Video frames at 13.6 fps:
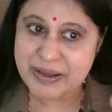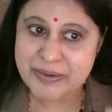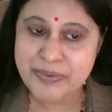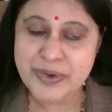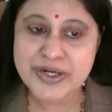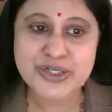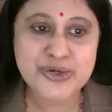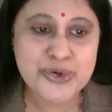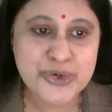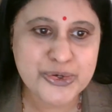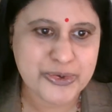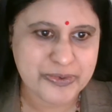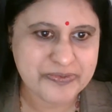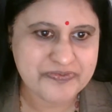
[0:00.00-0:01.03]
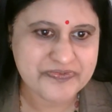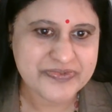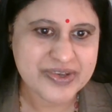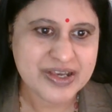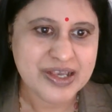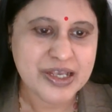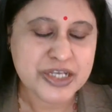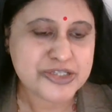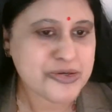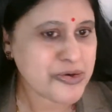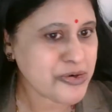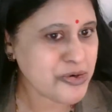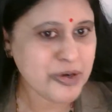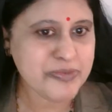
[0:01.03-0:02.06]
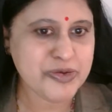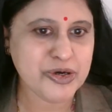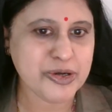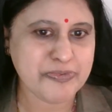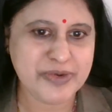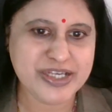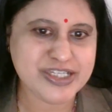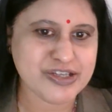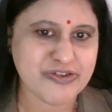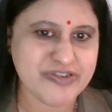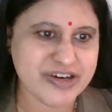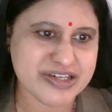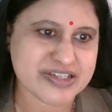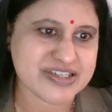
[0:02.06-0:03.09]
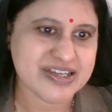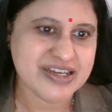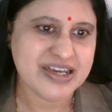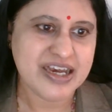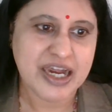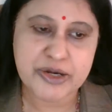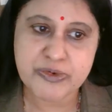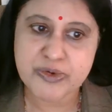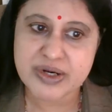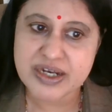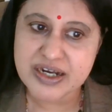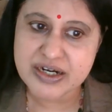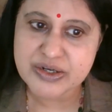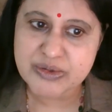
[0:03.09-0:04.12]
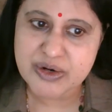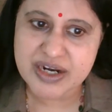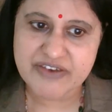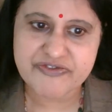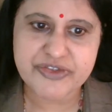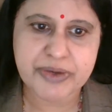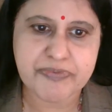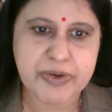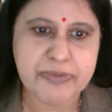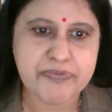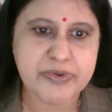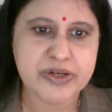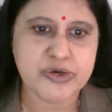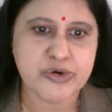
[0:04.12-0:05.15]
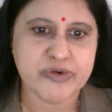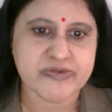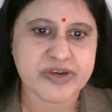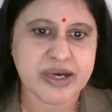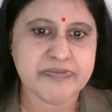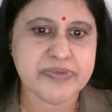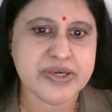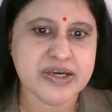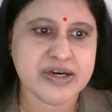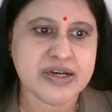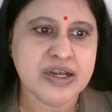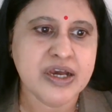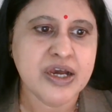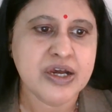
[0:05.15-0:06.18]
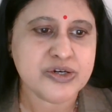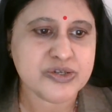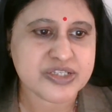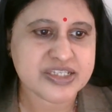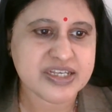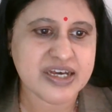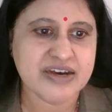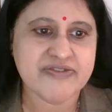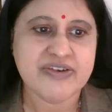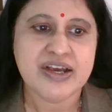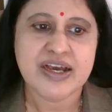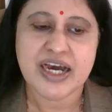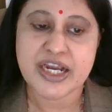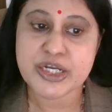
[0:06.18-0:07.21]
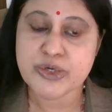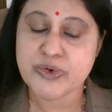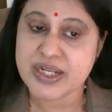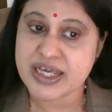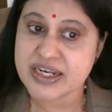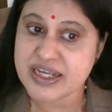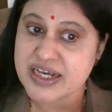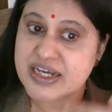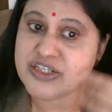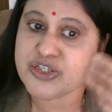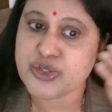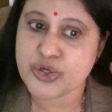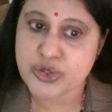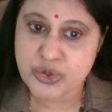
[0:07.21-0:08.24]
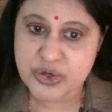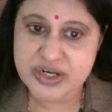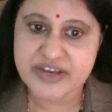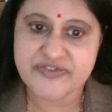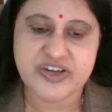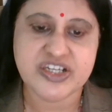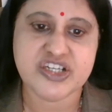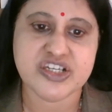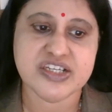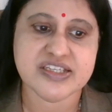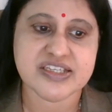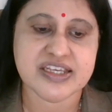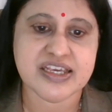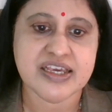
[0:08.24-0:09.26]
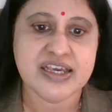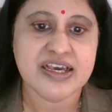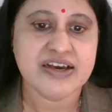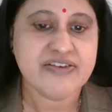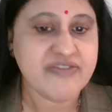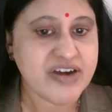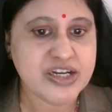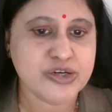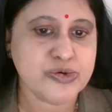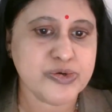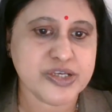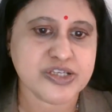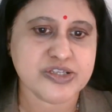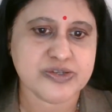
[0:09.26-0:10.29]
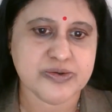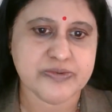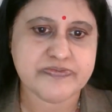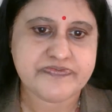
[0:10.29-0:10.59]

But you do. So roam your piece of earth and you will learn to love the people you have come here to serve, and you will enhance your own efficiency while doing so.